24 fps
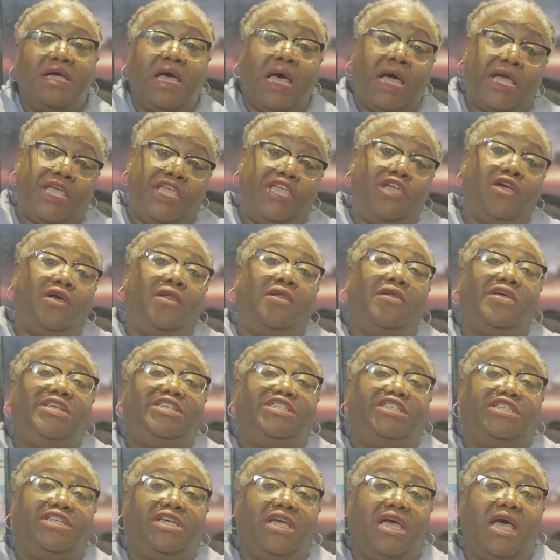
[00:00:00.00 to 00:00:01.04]

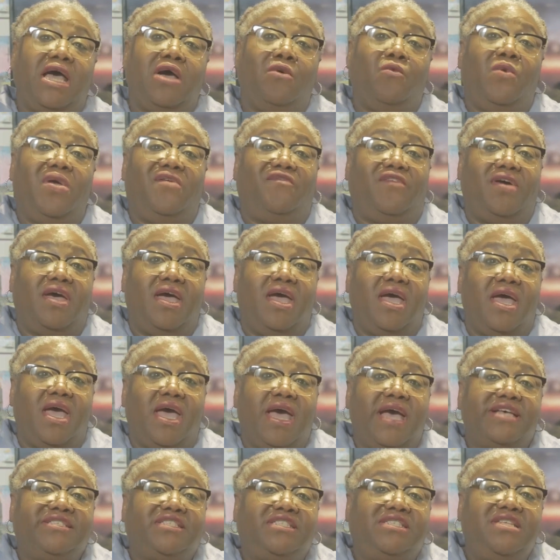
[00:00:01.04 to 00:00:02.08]
Archaeology, however,
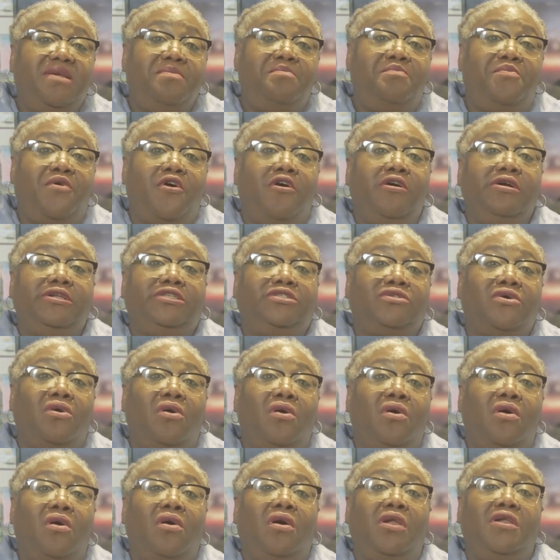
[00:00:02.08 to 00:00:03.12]
has debunked
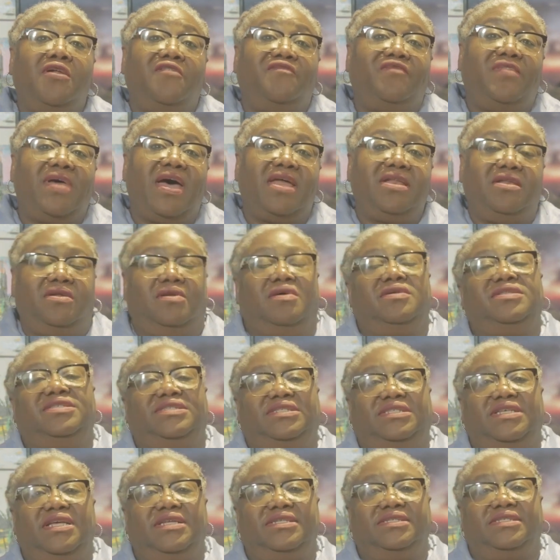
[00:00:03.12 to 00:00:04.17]
all of that
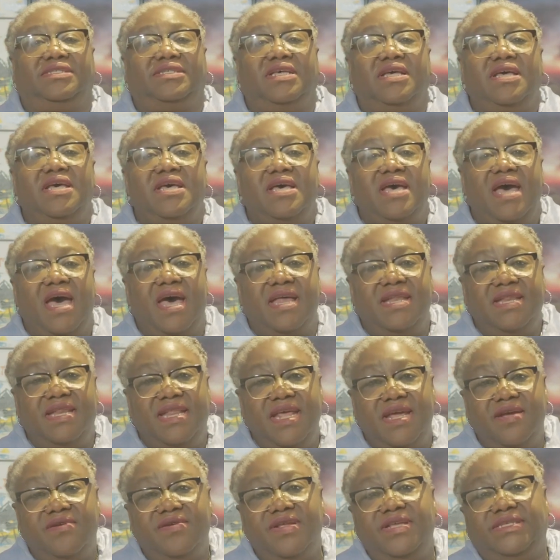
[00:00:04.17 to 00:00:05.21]
nonsense, and
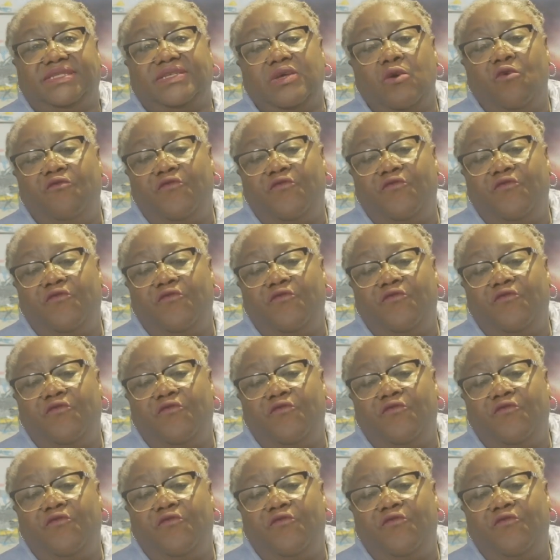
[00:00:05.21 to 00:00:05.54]
there is